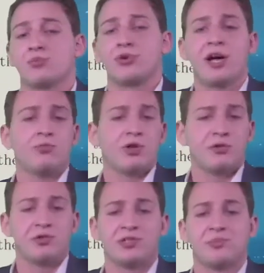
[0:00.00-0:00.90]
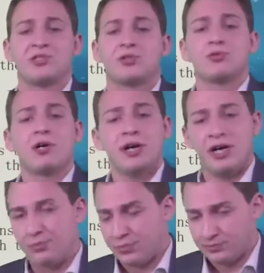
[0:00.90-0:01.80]
where you subscribe
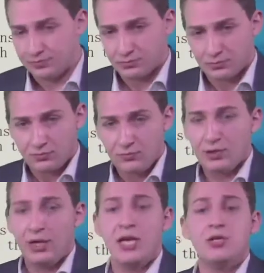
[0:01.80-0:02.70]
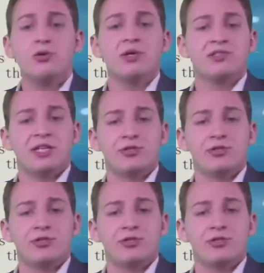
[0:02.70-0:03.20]
and you essentially